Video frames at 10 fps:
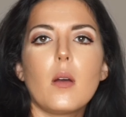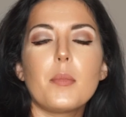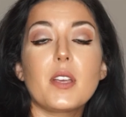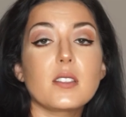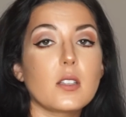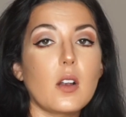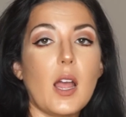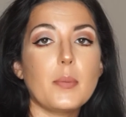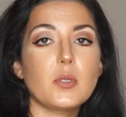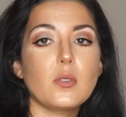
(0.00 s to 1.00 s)
because they're
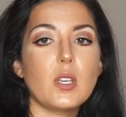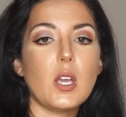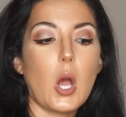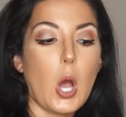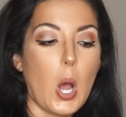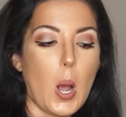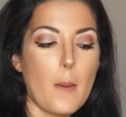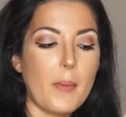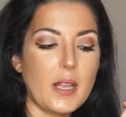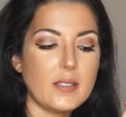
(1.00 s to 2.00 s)
absolutely
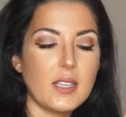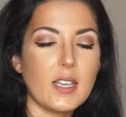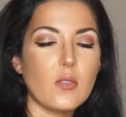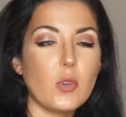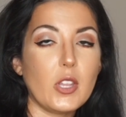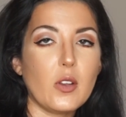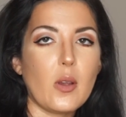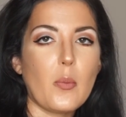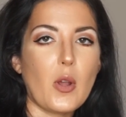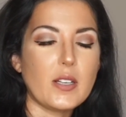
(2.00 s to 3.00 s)
amazing and really
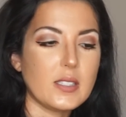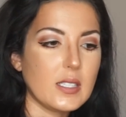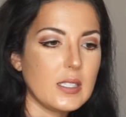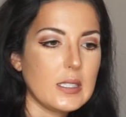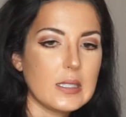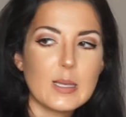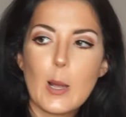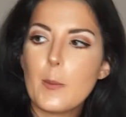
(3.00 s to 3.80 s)
great prices.